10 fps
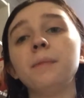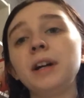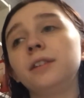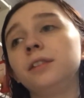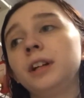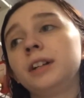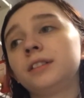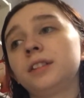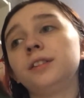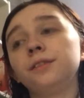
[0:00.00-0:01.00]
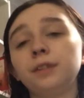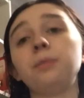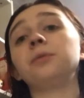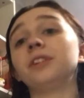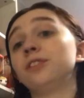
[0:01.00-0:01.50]
out till
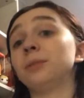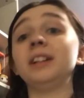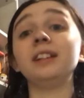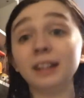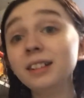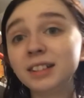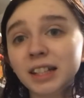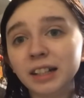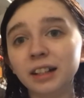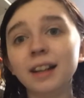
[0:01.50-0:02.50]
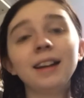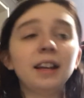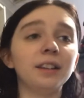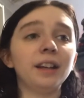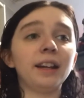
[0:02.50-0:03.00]
February 2019,
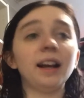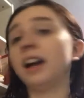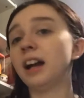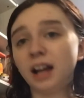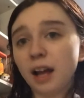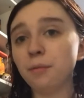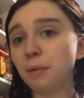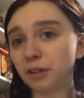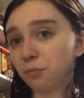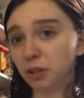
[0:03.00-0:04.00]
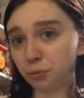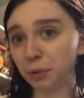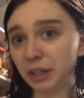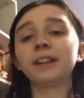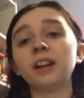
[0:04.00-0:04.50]
and, like, I'm about to be
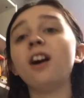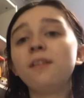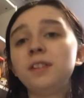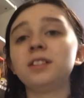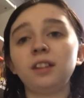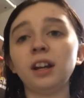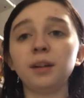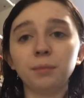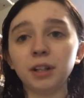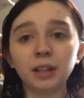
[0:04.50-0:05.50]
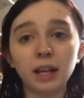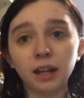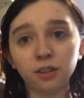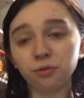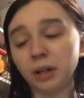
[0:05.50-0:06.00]
20. Obviously, I'm not the
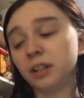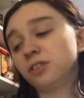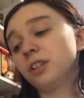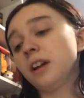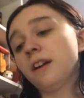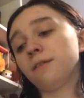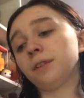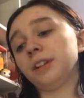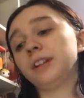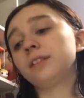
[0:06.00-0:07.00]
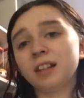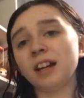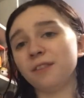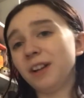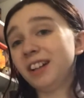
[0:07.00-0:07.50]
age range for this.
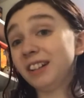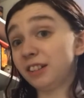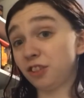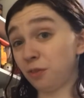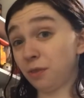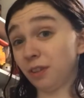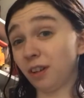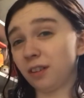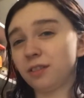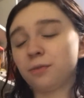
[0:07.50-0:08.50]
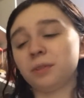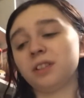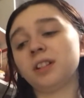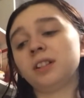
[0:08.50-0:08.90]
I rated it 2 stars, which,